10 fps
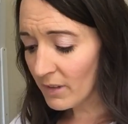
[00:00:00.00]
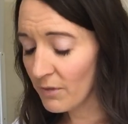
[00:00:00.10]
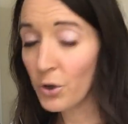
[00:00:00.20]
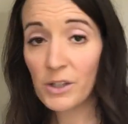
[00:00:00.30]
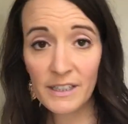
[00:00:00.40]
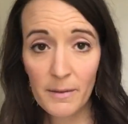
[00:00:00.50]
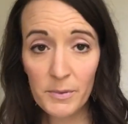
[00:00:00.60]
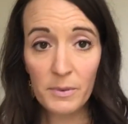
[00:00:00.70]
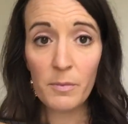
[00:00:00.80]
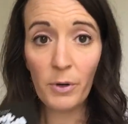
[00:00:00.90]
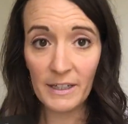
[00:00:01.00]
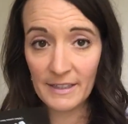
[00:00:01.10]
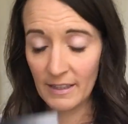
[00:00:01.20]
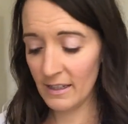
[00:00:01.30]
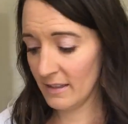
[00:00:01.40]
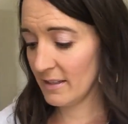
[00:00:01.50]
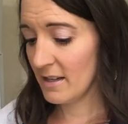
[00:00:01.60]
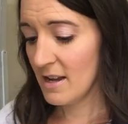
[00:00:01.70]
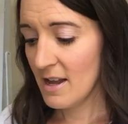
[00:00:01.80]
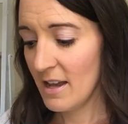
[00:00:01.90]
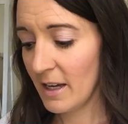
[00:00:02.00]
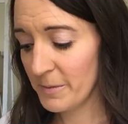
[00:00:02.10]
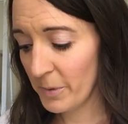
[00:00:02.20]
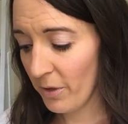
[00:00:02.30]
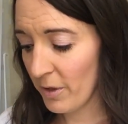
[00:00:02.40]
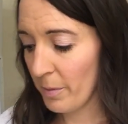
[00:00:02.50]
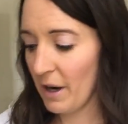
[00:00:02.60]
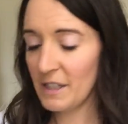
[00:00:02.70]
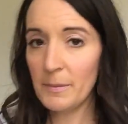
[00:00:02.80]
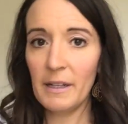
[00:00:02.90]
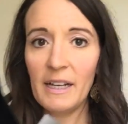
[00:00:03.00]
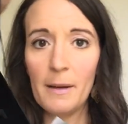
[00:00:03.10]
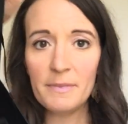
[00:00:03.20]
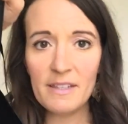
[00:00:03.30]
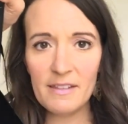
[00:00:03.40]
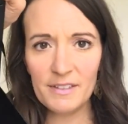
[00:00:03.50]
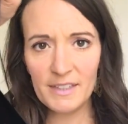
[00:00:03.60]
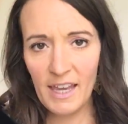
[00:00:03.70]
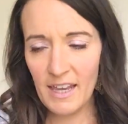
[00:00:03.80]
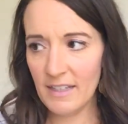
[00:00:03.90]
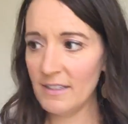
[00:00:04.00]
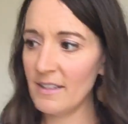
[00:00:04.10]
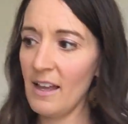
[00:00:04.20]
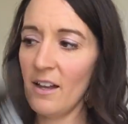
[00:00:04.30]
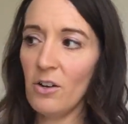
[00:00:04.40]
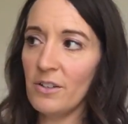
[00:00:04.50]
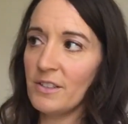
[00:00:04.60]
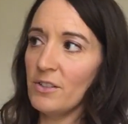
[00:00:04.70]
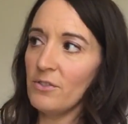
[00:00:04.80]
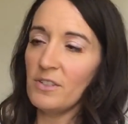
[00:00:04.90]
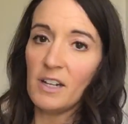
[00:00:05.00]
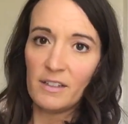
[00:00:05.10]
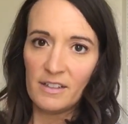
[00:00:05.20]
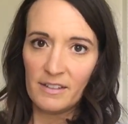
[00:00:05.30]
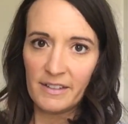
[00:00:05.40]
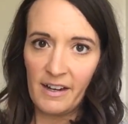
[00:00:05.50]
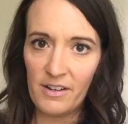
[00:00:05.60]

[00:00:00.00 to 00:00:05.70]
of course, it comes with the bracelet, it comes with all the products, but it comes in this case that also tucked inside